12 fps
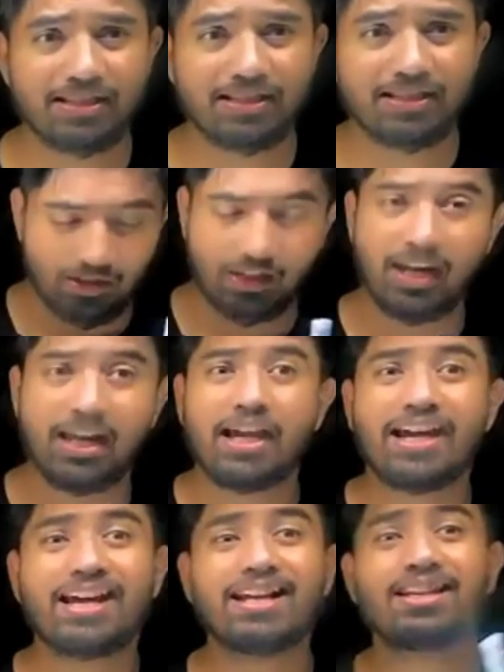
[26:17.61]
Okay,
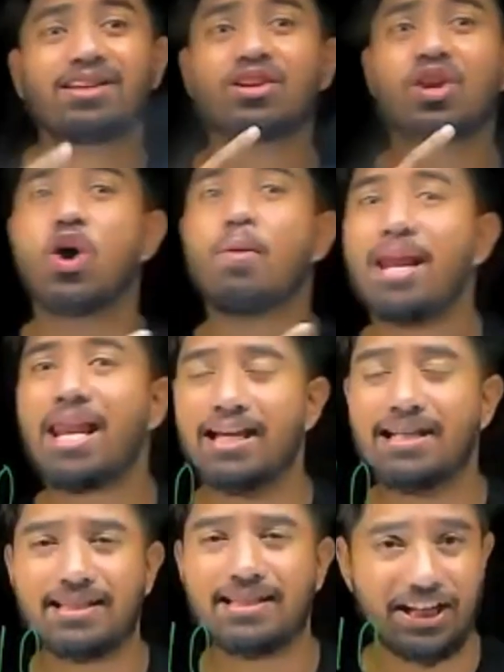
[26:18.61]
in
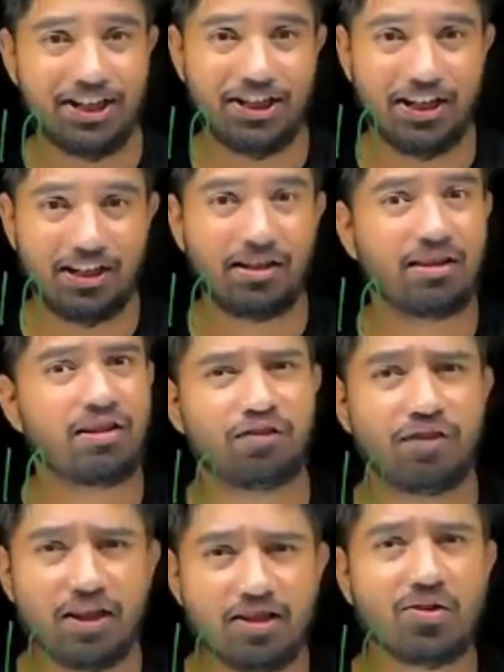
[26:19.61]
normalization, the
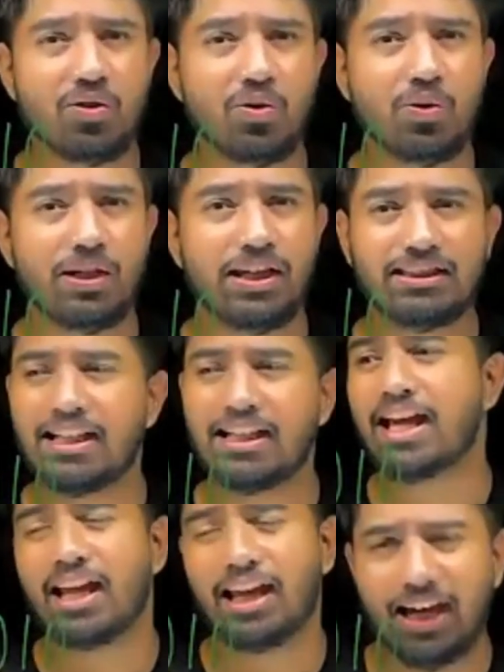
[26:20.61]
first rule is
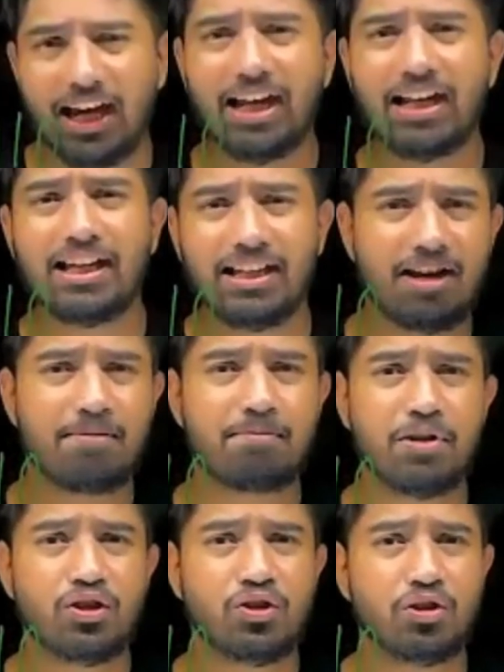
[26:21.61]
any
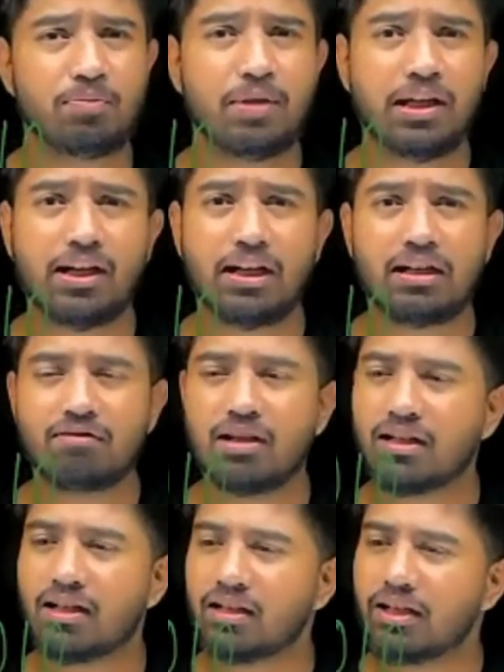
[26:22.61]
number should be
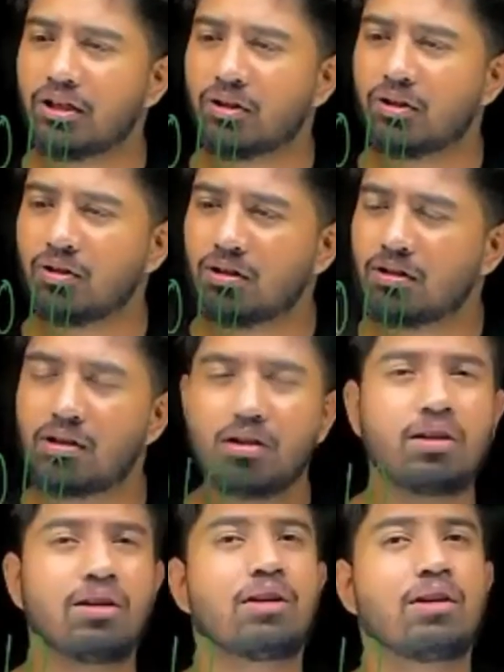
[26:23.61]
converted into
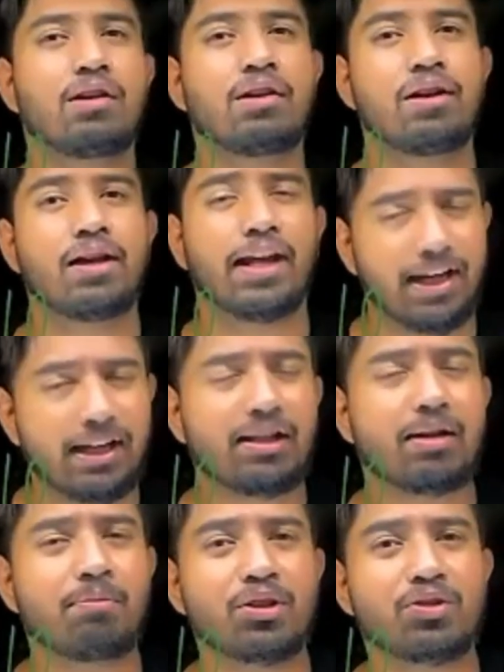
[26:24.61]

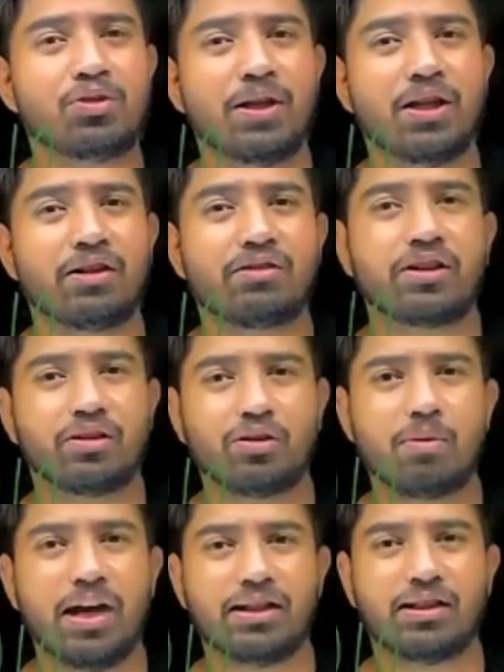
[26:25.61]

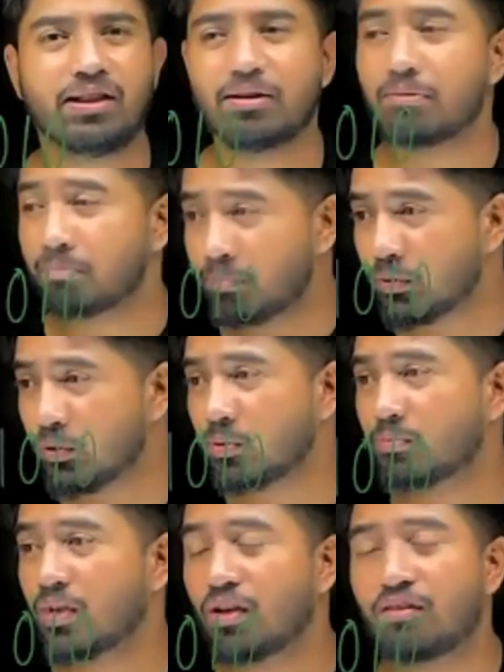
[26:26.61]
binary.
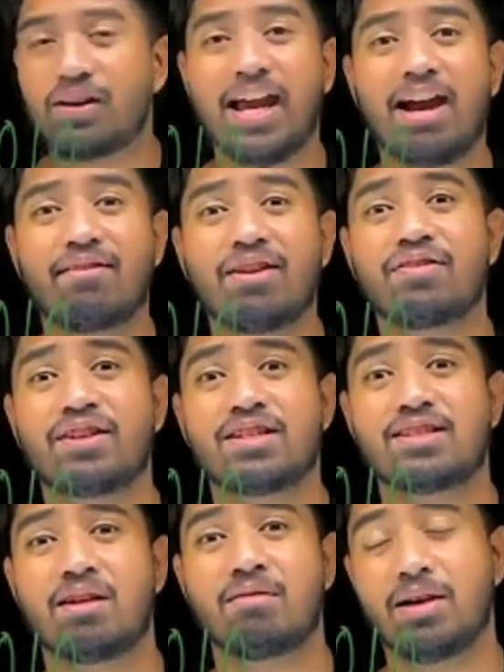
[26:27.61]
Boom, we have the first
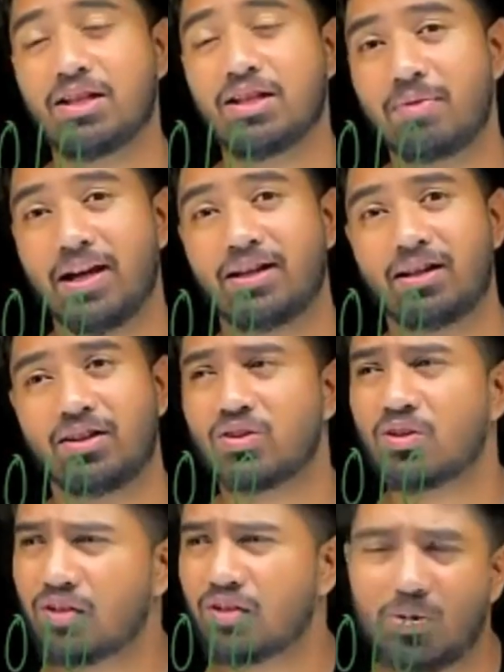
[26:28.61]
number as binary.
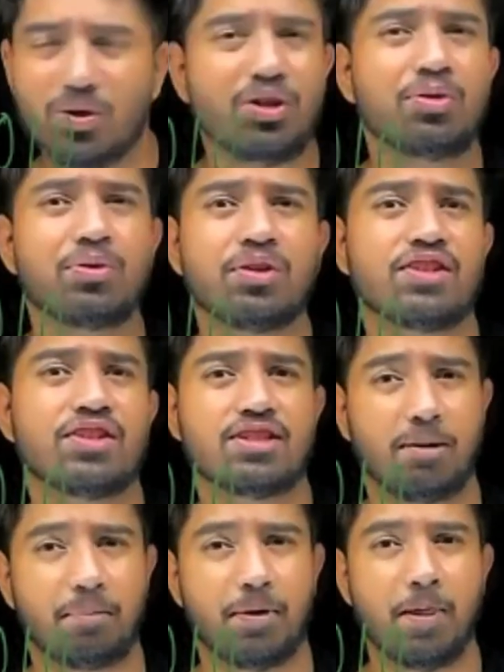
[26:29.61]
So we don't need to do the first step.